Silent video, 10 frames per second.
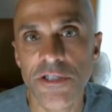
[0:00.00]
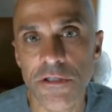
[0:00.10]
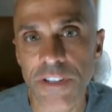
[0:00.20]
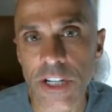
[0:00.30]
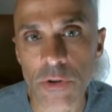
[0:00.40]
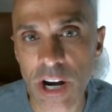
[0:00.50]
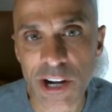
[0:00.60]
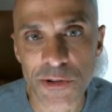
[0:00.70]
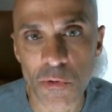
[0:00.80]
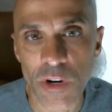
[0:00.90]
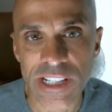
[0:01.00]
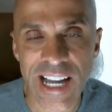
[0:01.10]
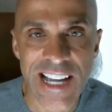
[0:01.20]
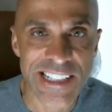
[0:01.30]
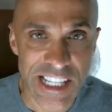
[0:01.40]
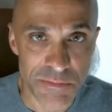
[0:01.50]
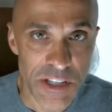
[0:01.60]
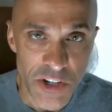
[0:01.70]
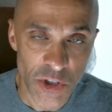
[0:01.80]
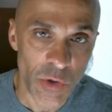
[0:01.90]
to figure out what guys like
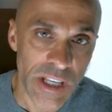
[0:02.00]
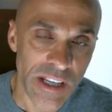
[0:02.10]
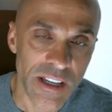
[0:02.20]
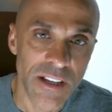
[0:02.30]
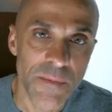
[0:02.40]
me are doing,